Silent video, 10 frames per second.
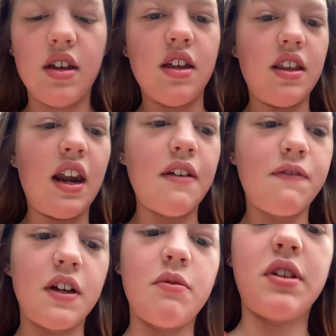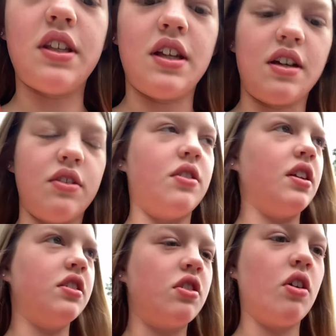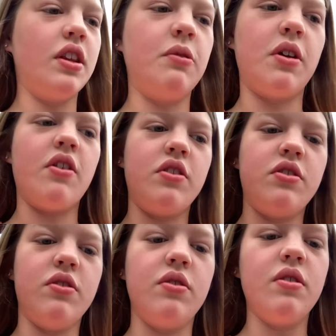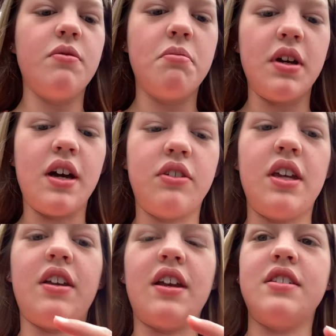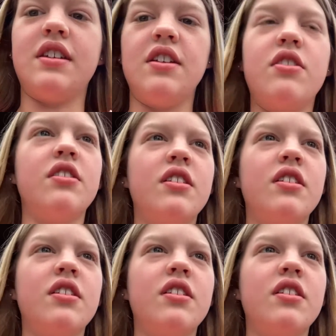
And then I forget what the other thing's called that we're going to, but I'll tell uh, you guys later.